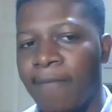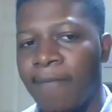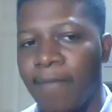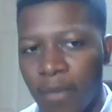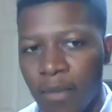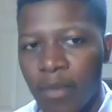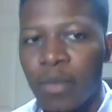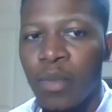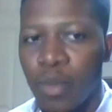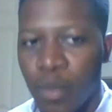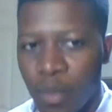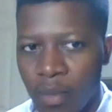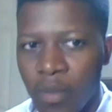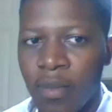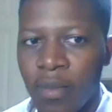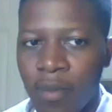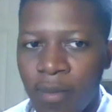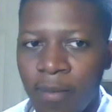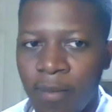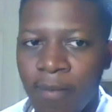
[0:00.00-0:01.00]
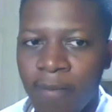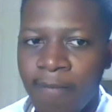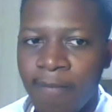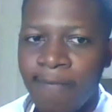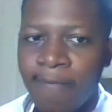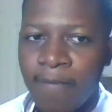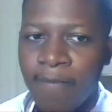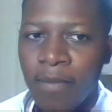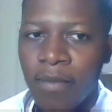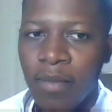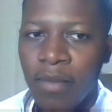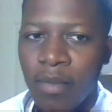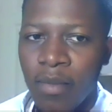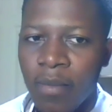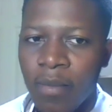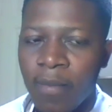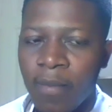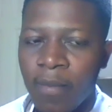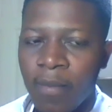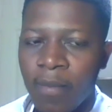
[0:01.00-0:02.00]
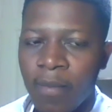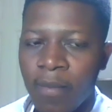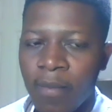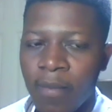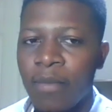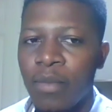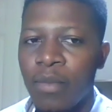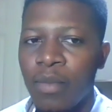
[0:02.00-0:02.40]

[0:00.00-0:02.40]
this type of technology, because it